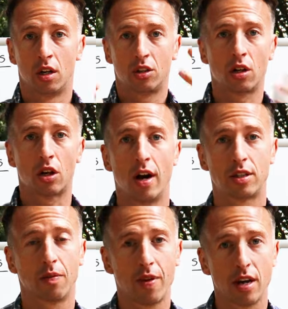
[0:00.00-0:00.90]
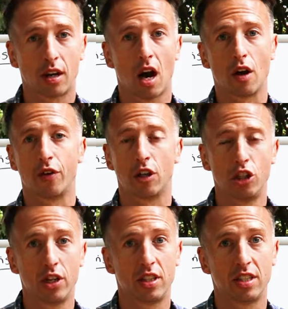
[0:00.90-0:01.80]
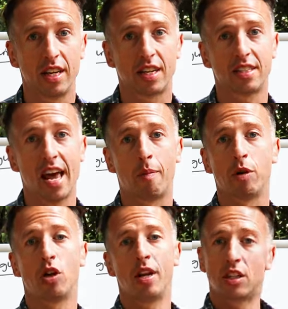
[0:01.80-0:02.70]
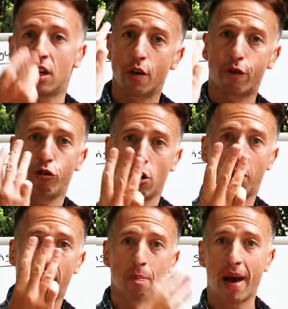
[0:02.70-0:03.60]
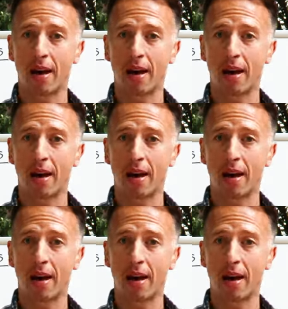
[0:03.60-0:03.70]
So guys, there you go. For your GCSE exam, you need to know free plate